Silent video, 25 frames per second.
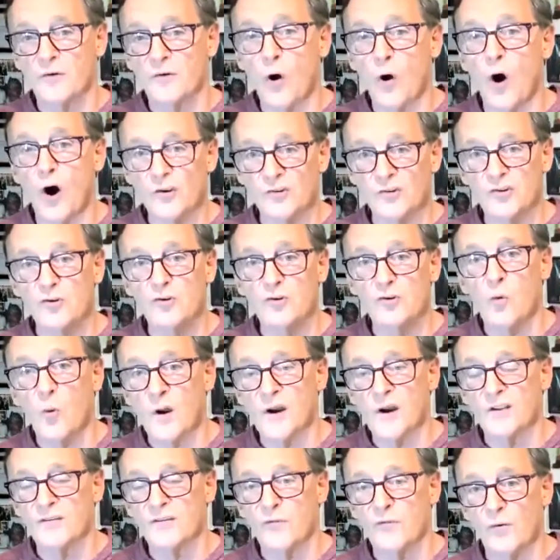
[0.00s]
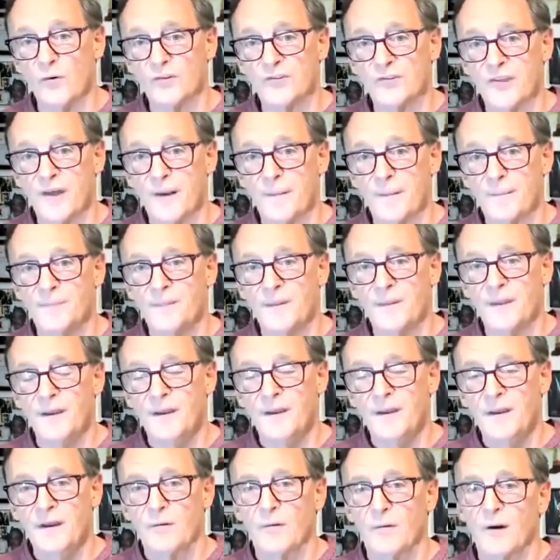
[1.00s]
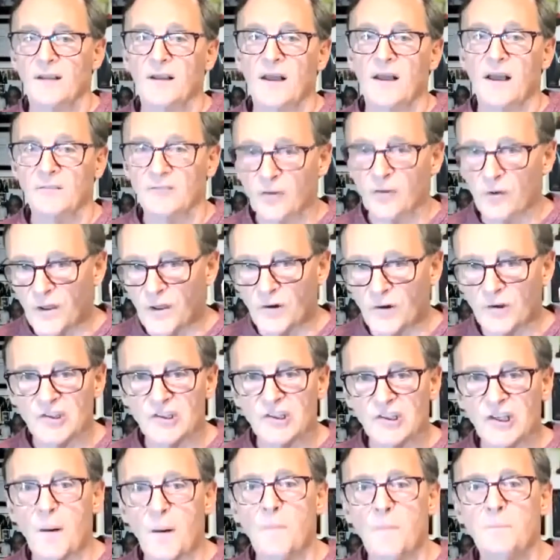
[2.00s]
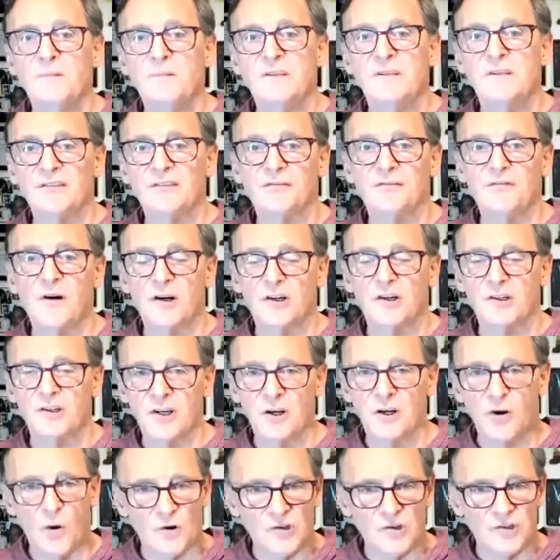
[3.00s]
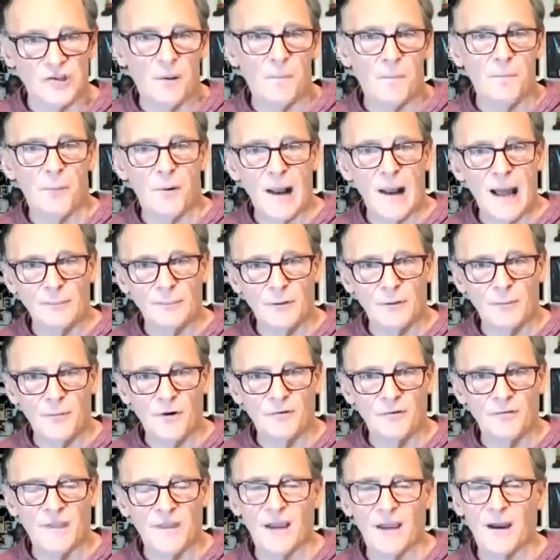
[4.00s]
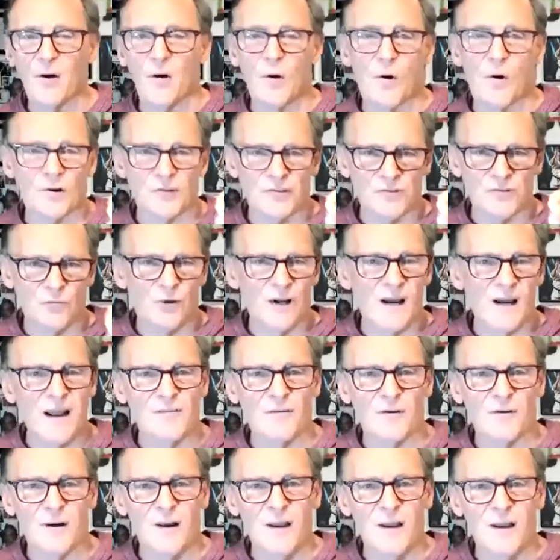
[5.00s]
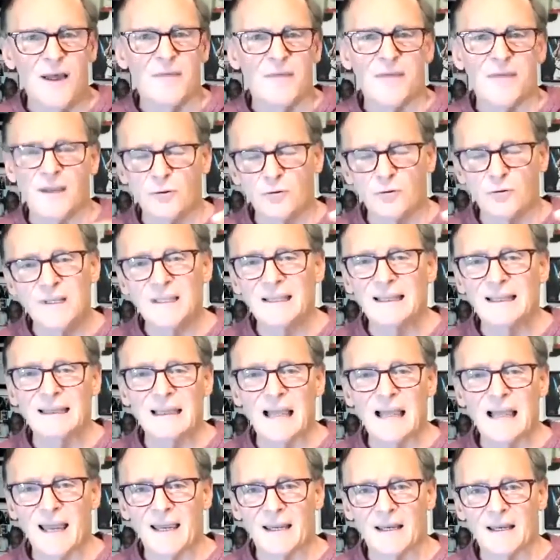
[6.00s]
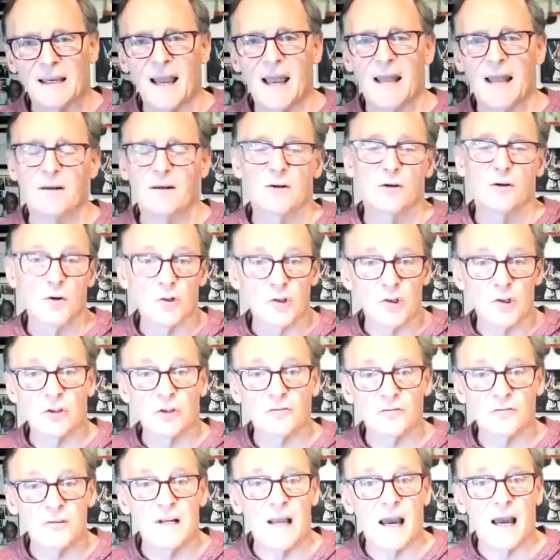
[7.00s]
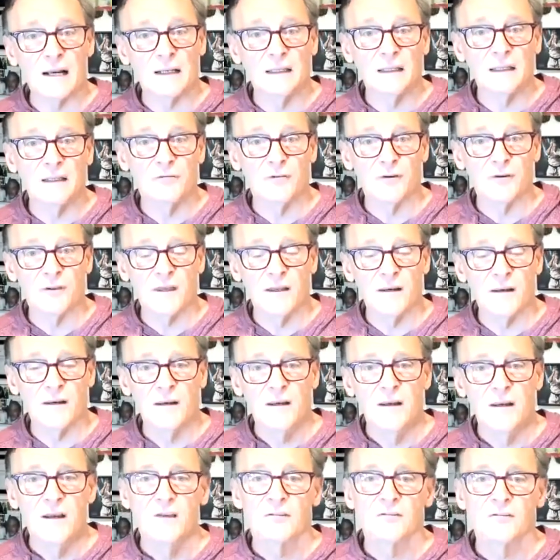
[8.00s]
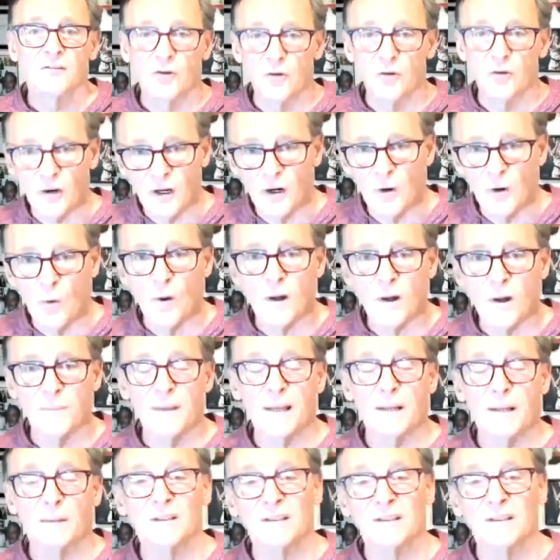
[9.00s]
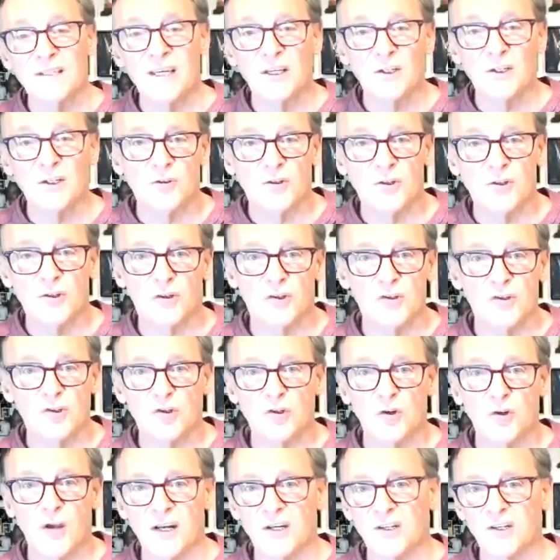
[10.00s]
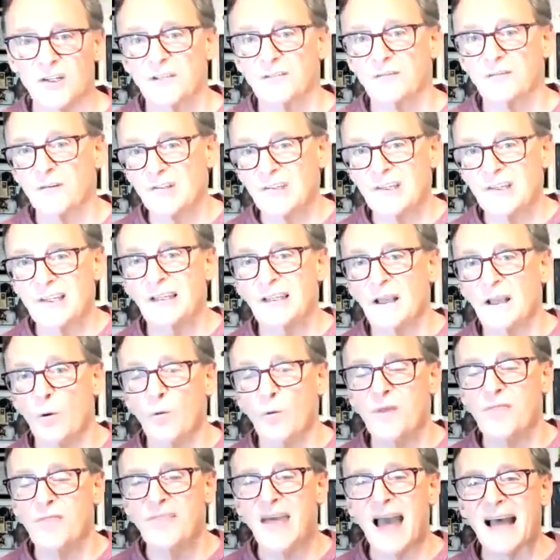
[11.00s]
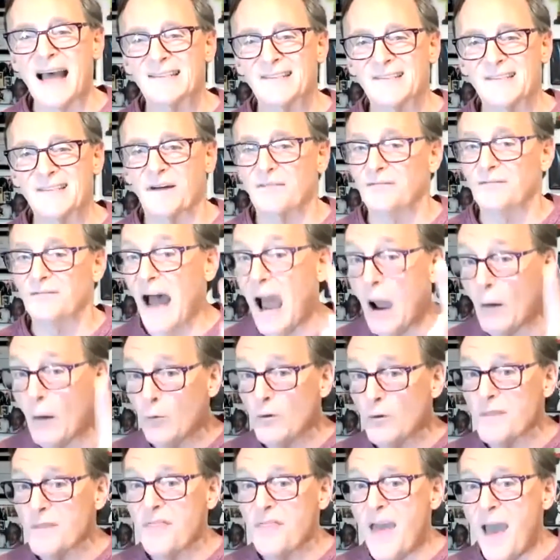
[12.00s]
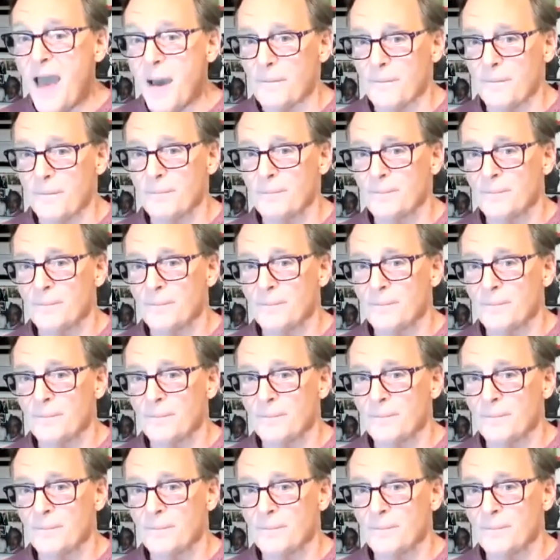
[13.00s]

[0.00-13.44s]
caused you to want to divorce them. Right? And so there's some dysfunction or some problem over there or whatever that you didn't like, and your children got to live with it. So you're going to want to be able to teach your children strategies for dealing with that stuff, not with them.